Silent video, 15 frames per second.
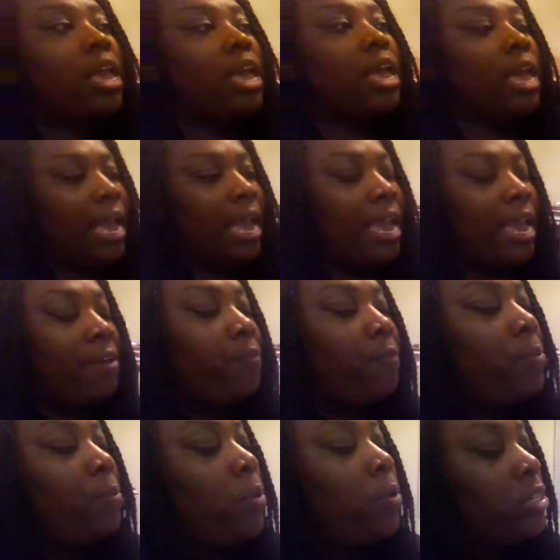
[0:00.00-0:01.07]
If we
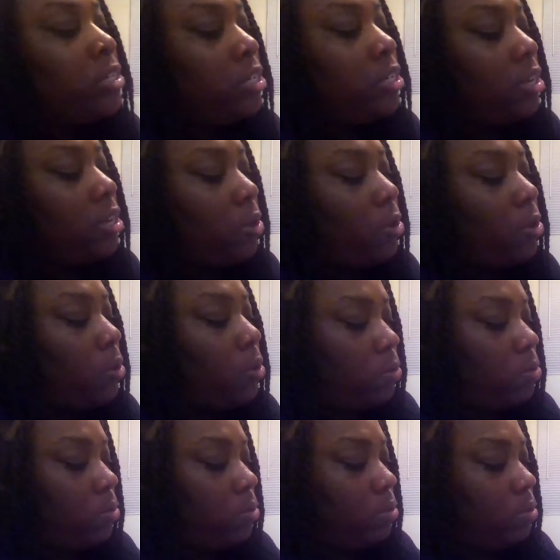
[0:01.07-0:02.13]
want to go
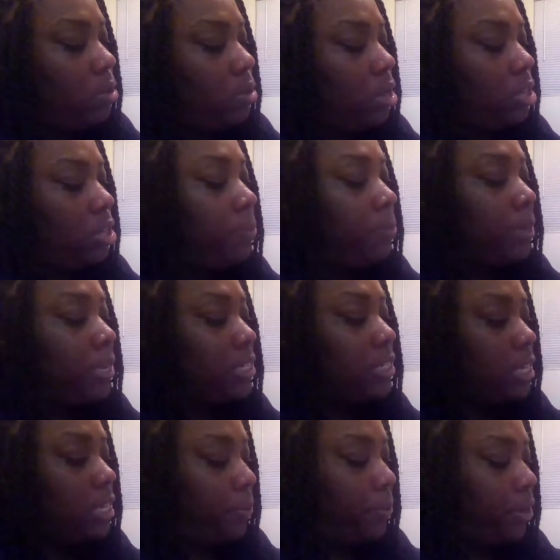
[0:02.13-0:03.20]
a little bit
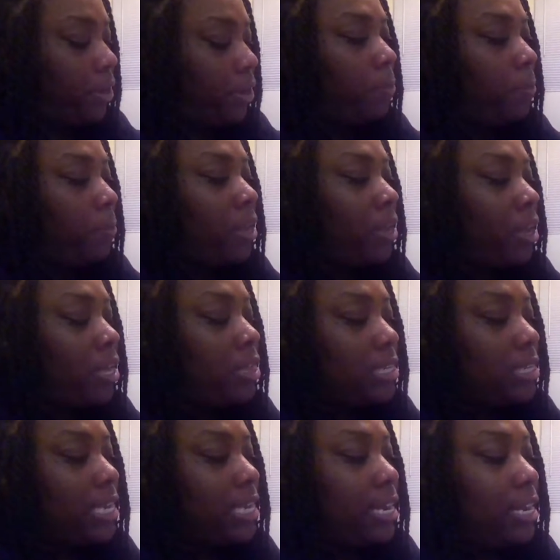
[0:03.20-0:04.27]
deeper, go beyond the
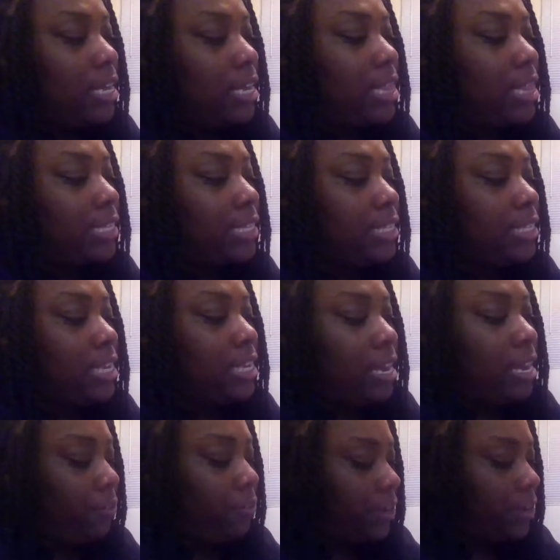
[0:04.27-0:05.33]
data, that's the
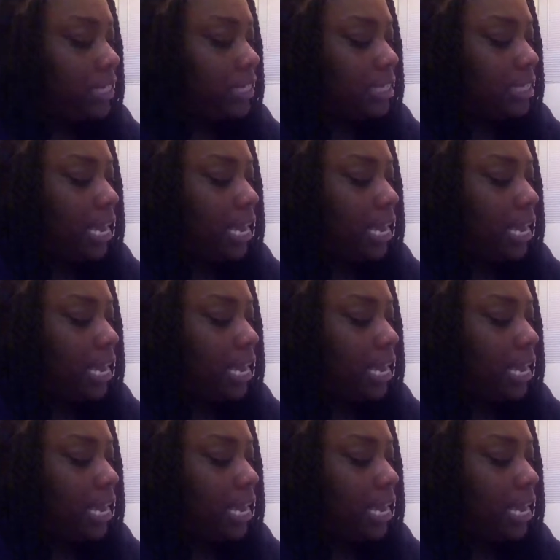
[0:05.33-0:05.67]
inference side.